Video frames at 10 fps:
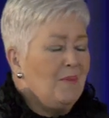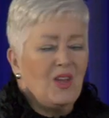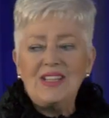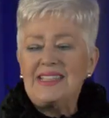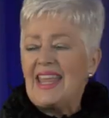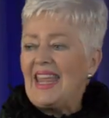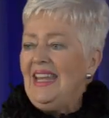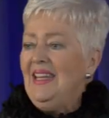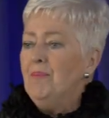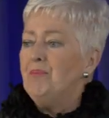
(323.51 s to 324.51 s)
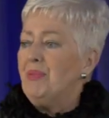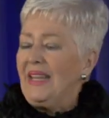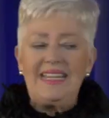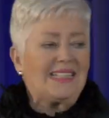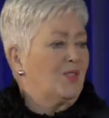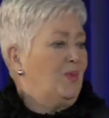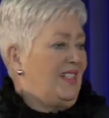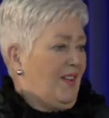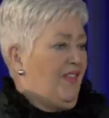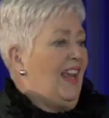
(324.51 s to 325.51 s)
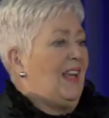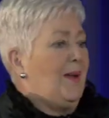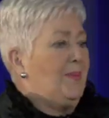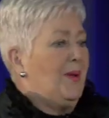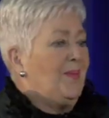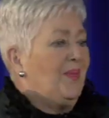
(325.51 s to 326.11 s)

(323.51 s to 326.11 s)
Because the inner peace we develop